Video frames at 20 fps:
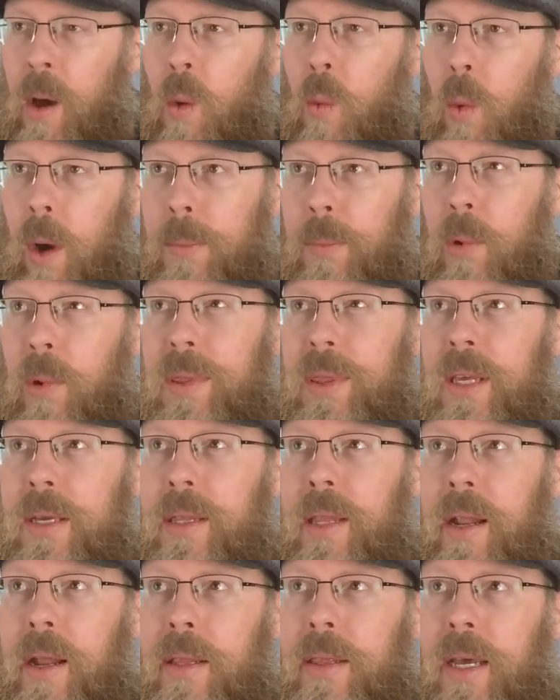one more thing
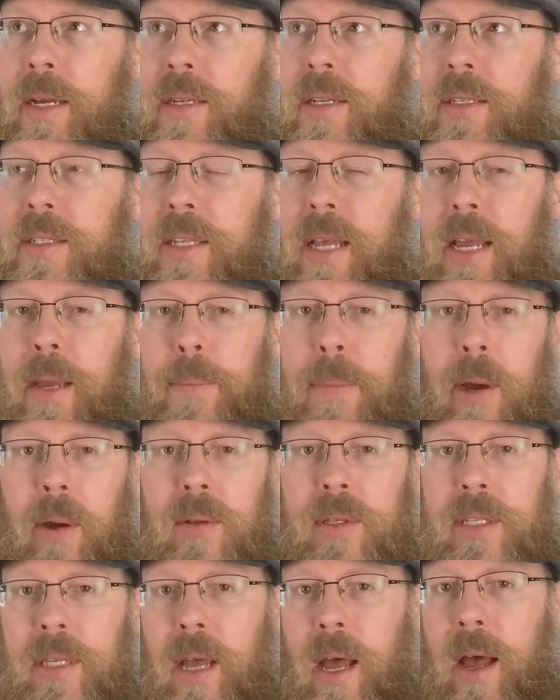that I'd like to say
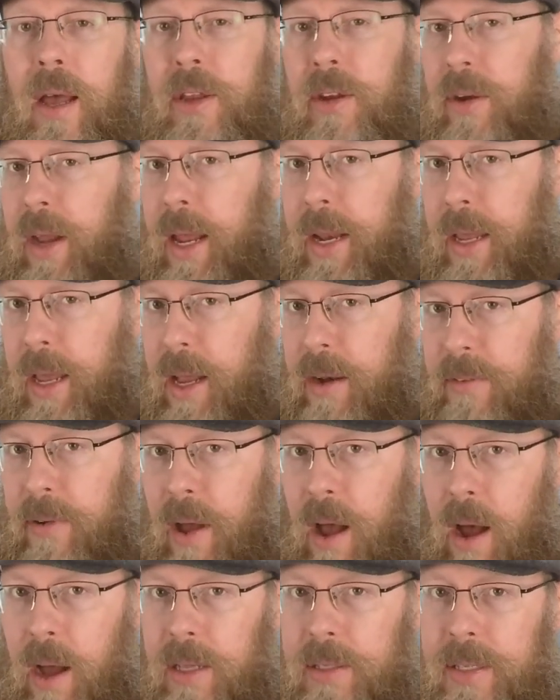about uh, you're getting out of a
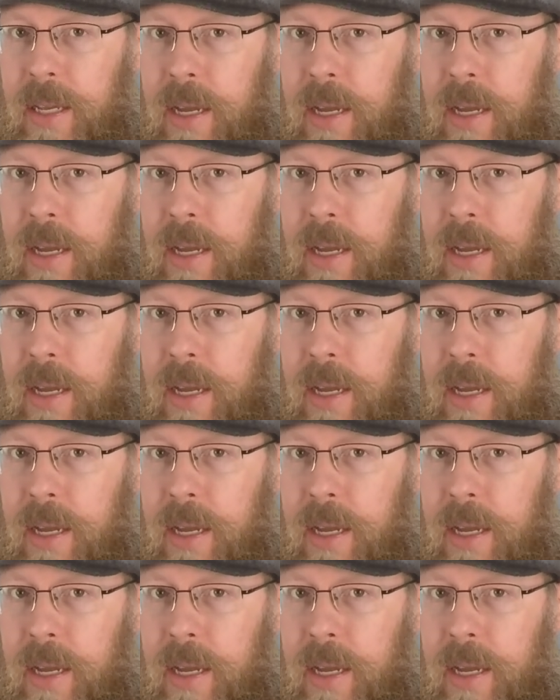hot